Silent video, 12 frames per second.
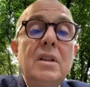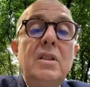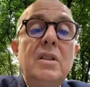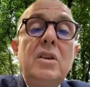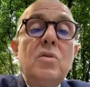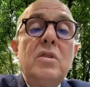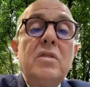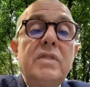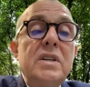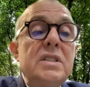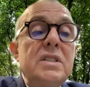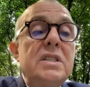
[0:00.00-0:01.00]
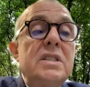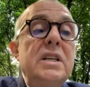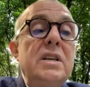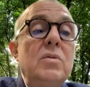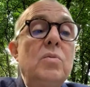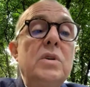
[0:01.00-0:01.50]
The
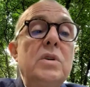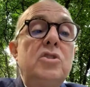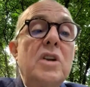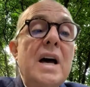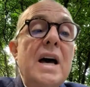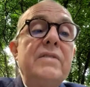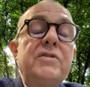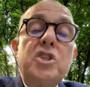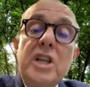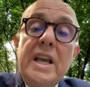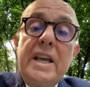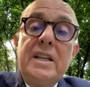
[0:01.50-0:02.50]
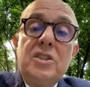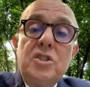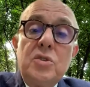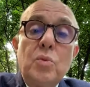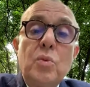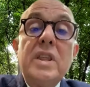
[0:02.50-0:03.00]
university will drive
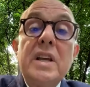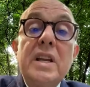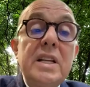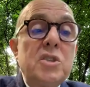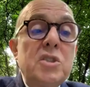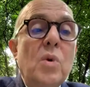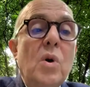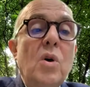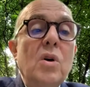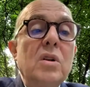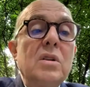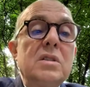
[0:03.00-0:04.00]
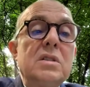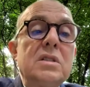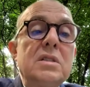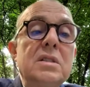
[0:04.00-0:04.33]
change within its walls